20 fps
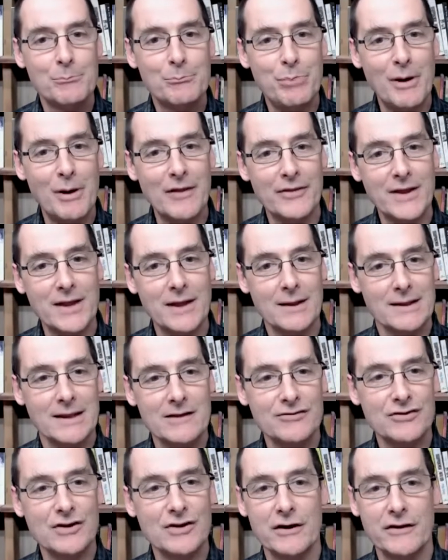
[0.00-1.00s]
But
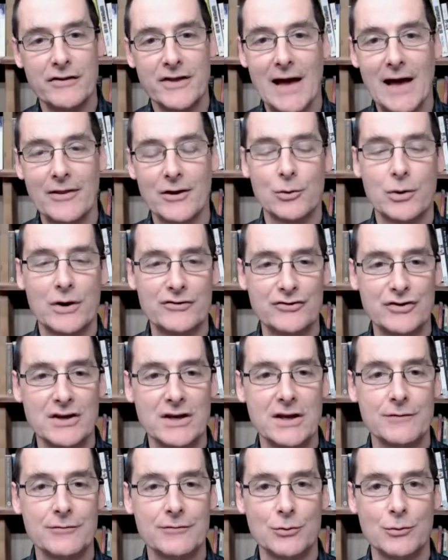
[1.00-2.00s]
let's go to the other question,
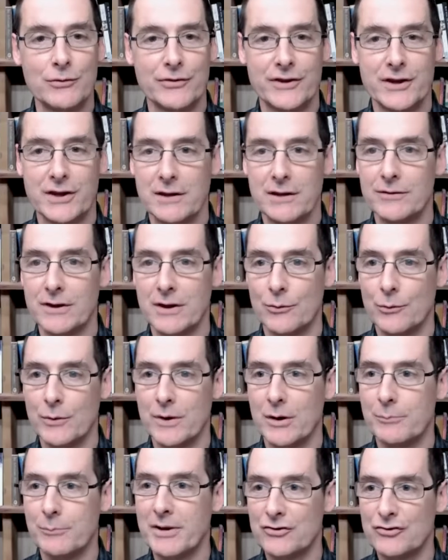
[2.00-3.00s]
given that
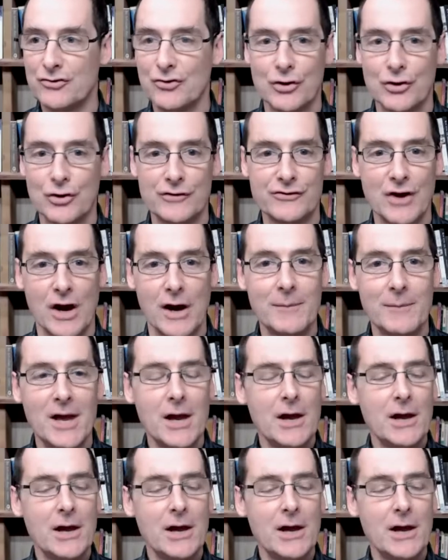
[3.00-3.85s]
we're a bit short on time.